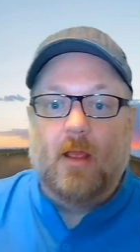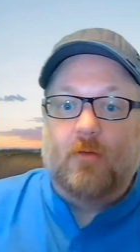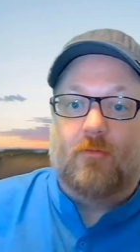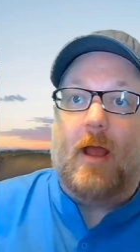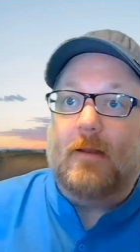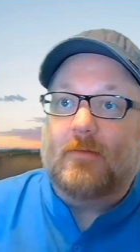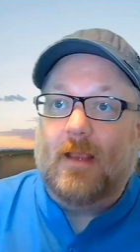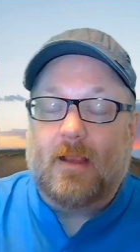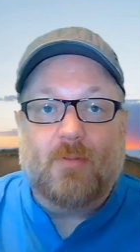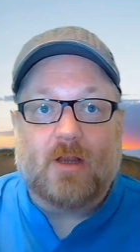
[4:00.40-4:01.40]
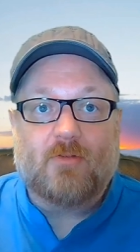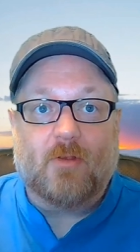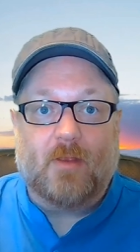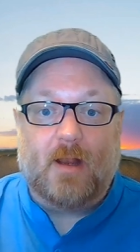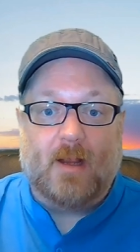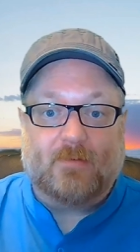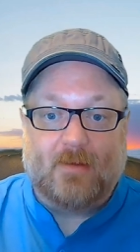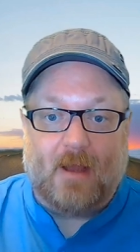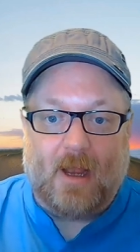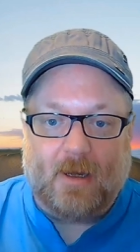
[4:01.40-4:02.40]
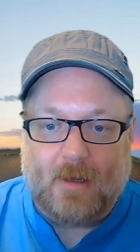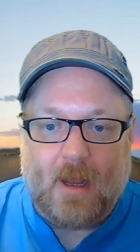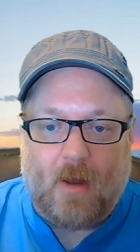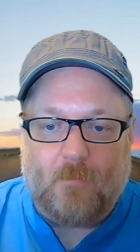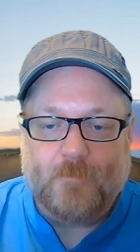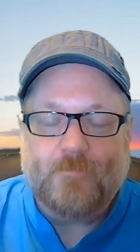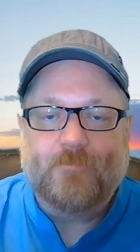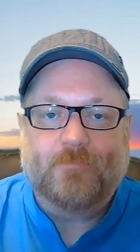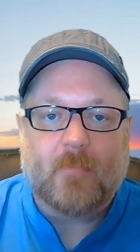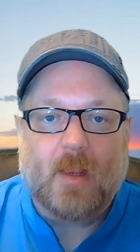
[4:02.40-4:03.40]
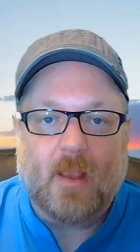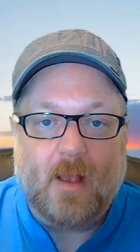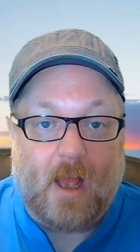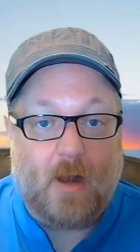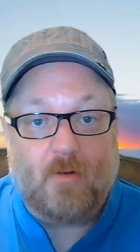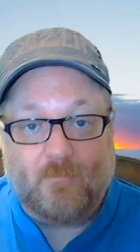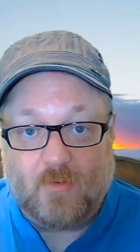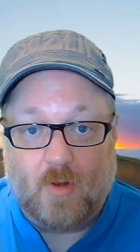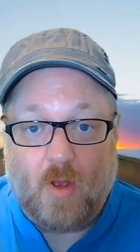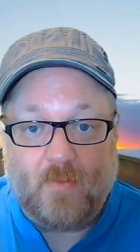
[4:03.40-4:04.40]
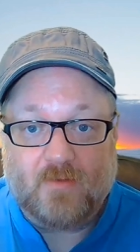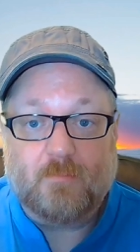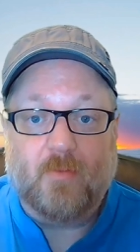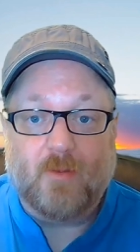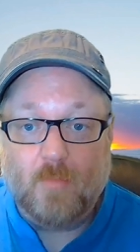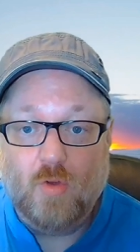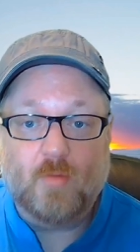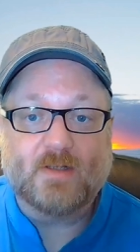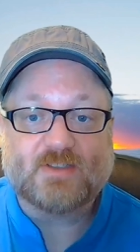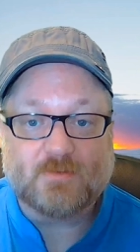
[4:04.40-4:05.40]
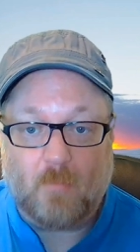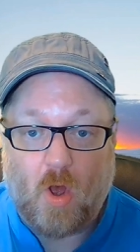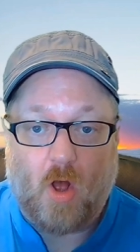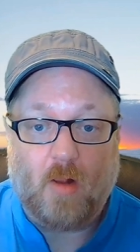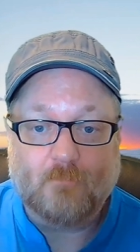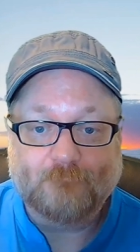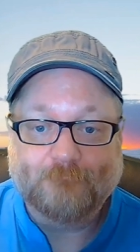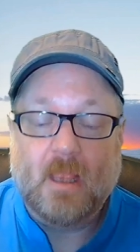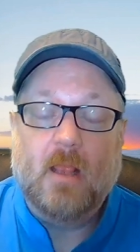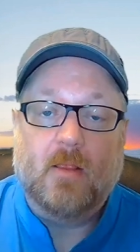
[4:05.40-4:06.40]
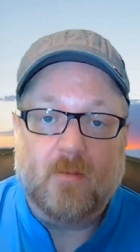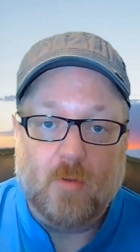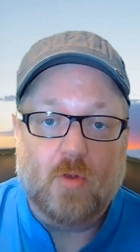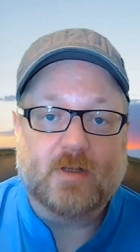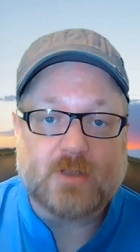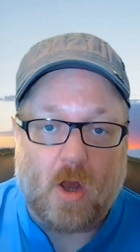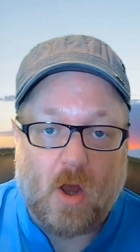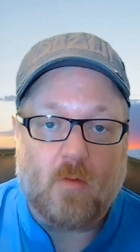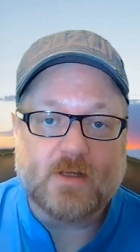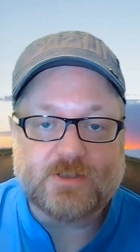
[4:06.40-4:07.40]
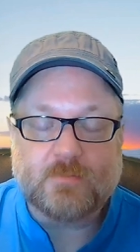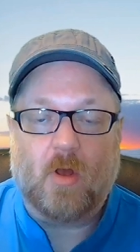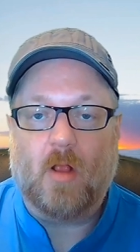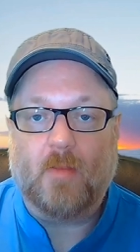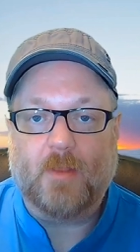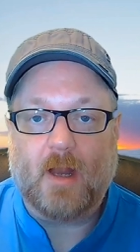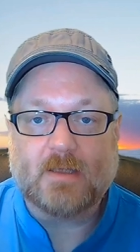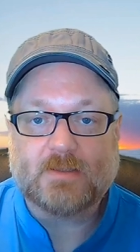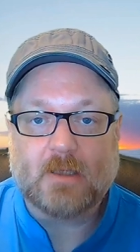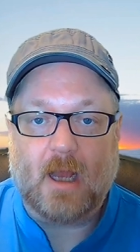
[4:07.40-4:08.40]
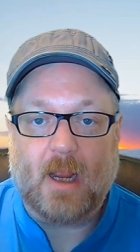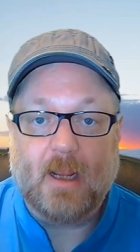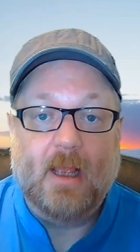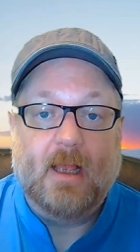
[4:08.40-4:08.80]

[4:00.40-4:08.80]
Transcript: Trying to take a picture of the night sky. Now, I don't know if you know this, but the moon is small. The moon is always small in the night sky.